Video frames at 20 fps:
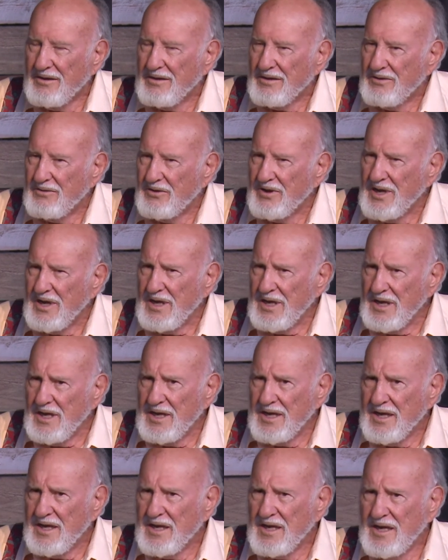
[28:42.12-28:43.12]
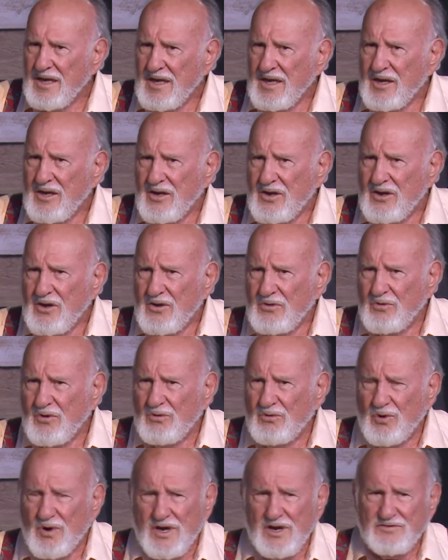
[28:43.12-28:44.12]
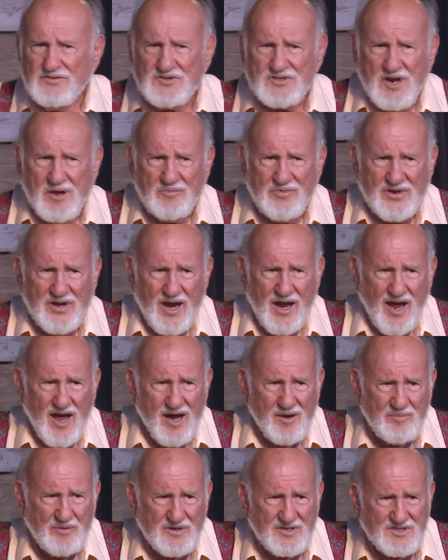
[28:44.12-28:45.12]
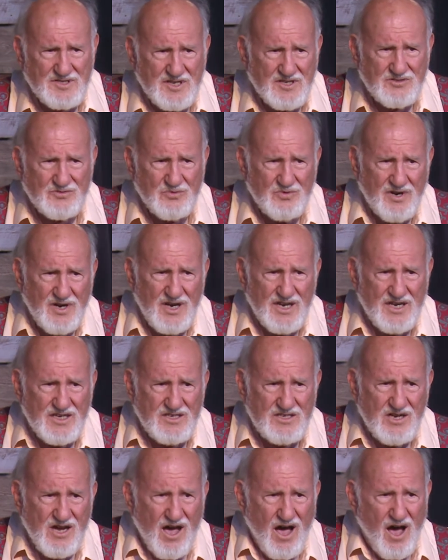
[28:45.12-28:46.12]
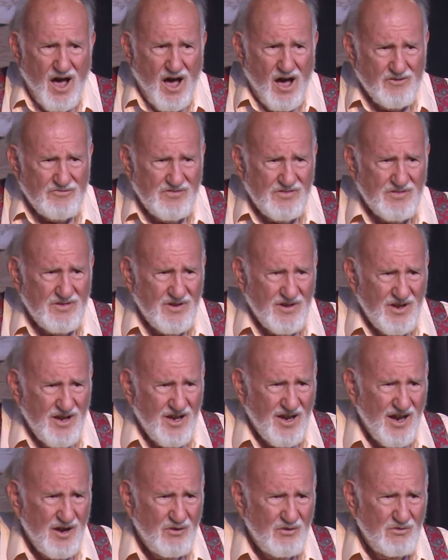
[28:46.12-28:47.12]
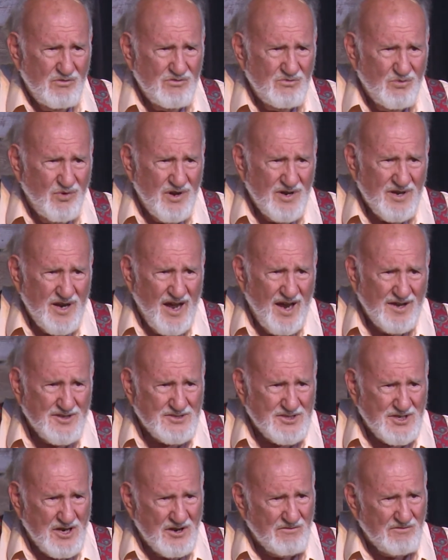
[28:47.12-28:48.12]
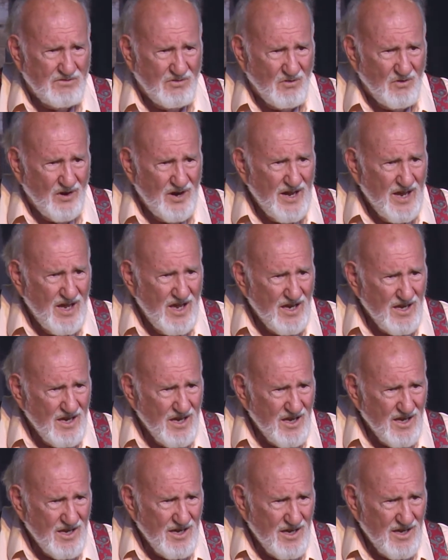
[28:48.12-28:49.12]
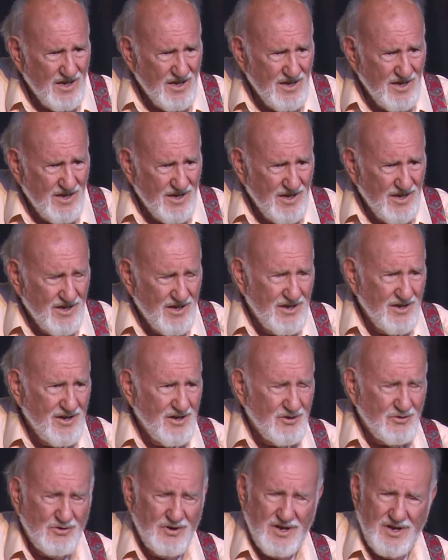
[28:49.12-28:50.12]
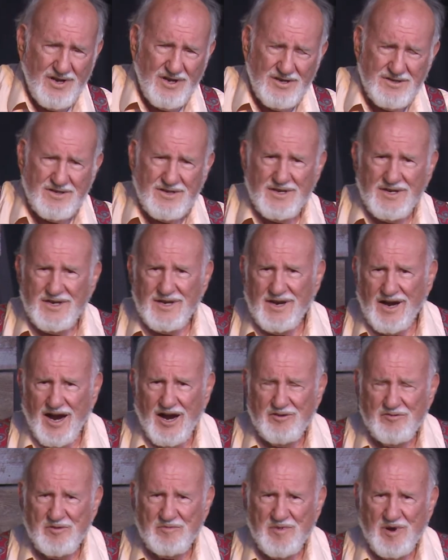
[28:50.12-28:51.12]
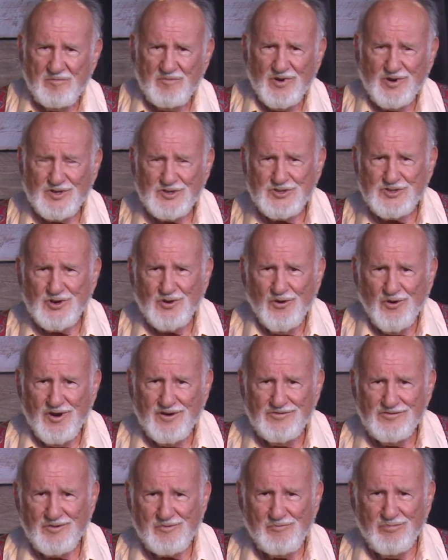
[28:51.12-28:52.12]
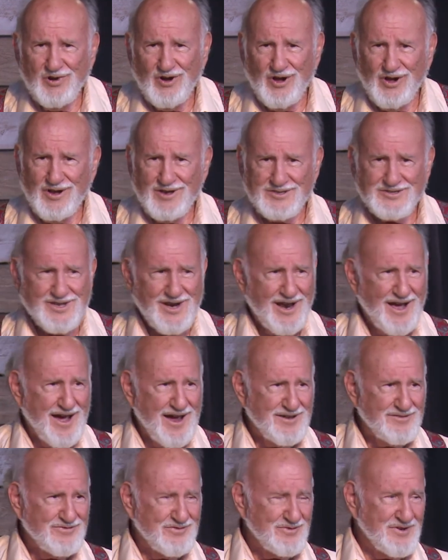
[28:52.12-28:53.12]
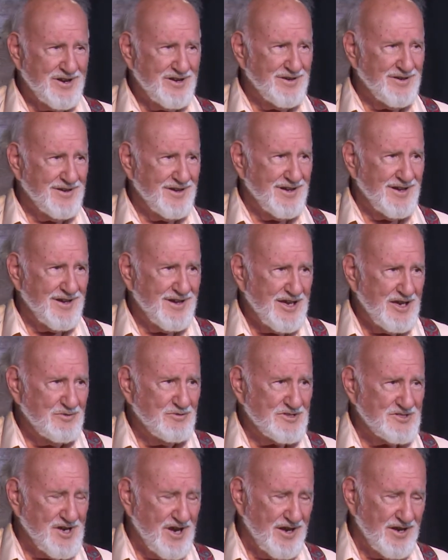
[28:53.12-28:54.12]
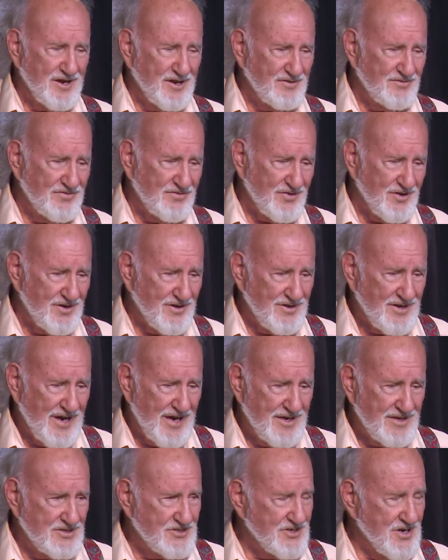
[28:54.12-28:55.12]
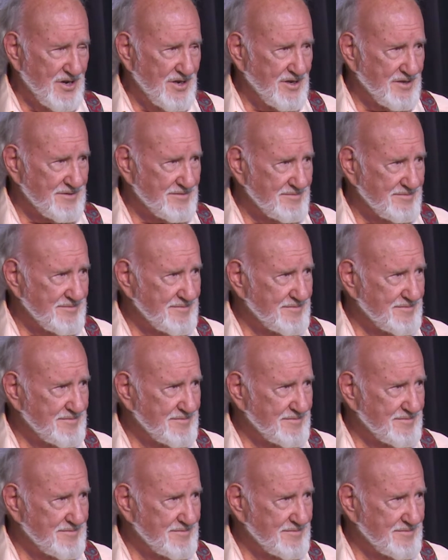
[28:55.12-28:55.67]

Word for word: Really? Amen. Well, what if something happens that's really tough? I wasn't asking for it. Well, I remember a story from Paul's life when he was headed for Asia, and